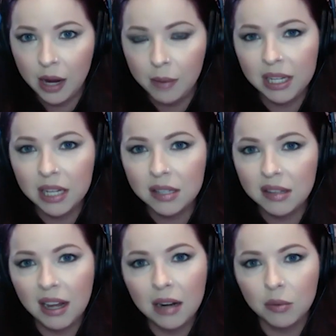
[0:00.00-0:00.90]
because
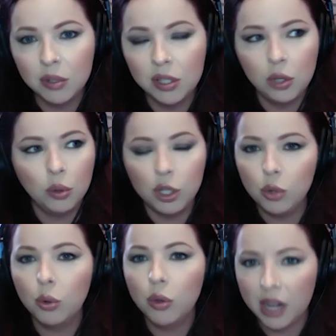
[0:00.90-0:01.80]
that was the only
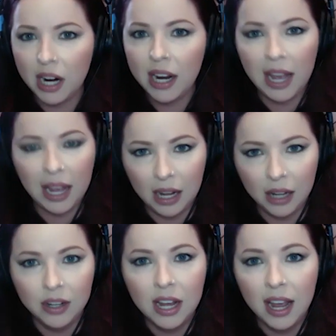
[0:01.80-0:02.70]
tool that I had.